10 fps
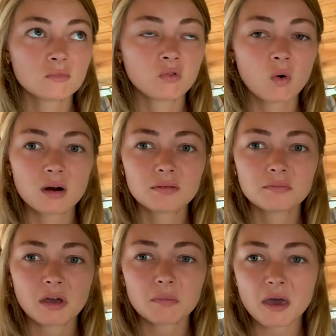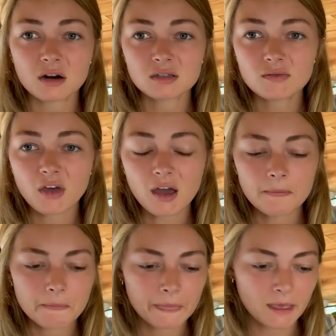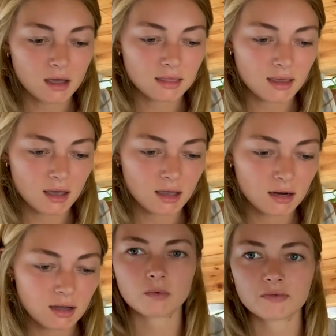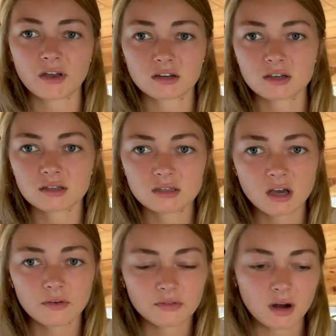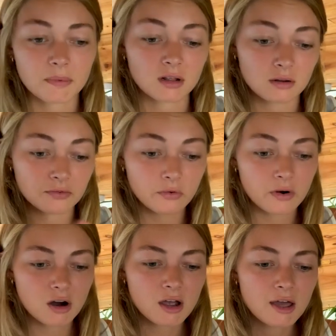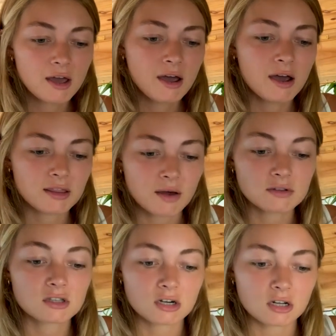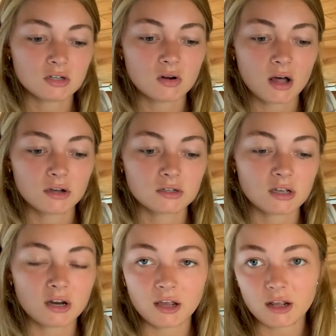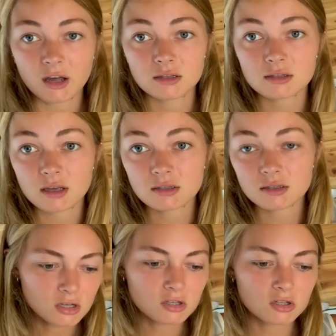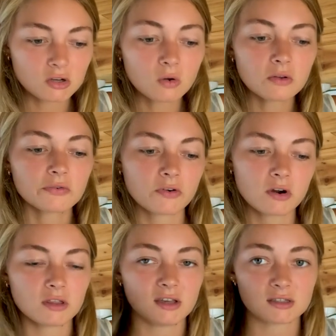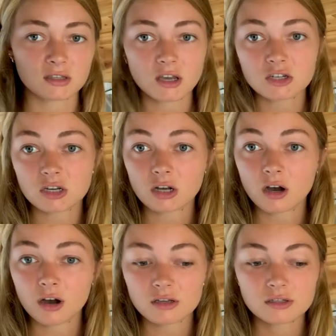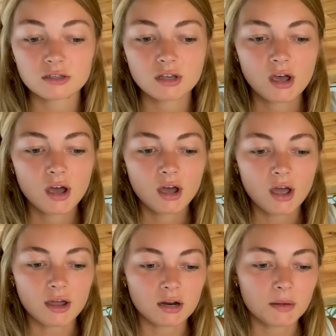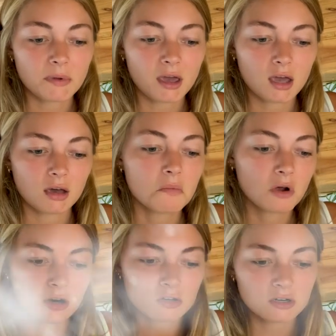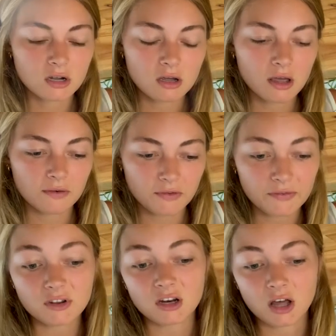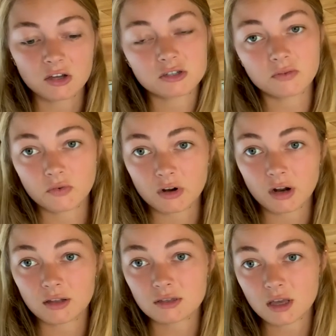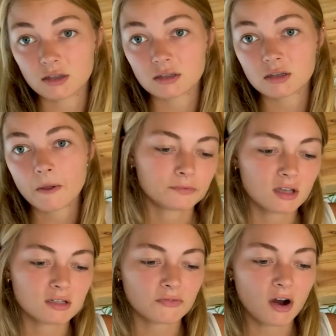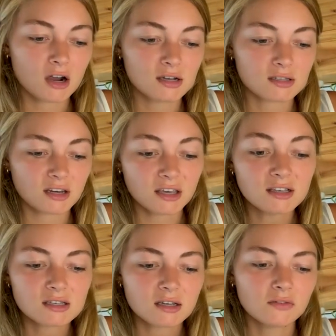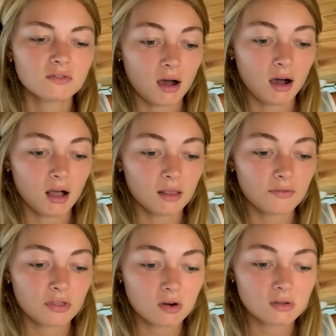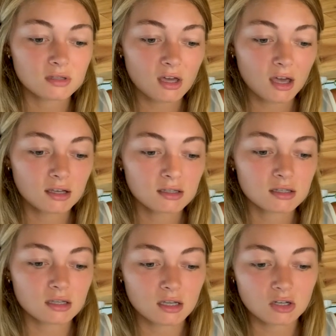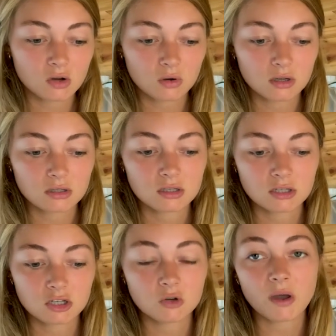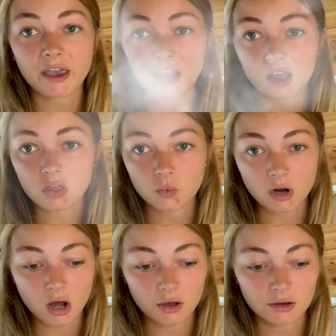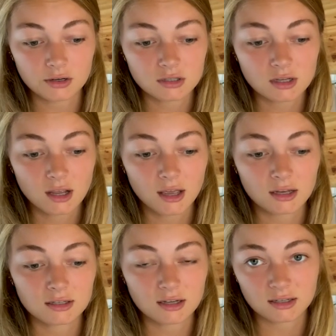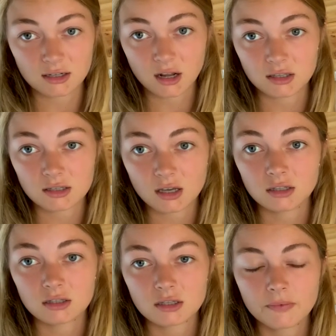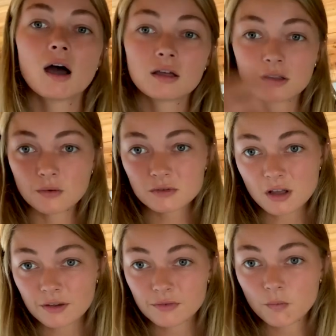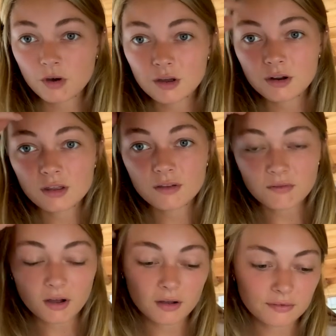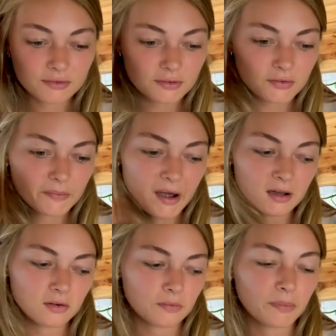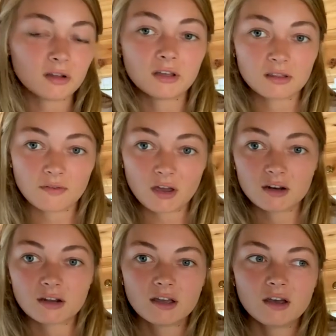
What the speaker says: 4 big panels of that, and then reflective stuff that I put on the floor, and that was $32.89. So the total for the insulation costs ended up being $115.49. As far as adhesives, all of those things totaled to $83.69. And then there was all of the wood involved for building the van.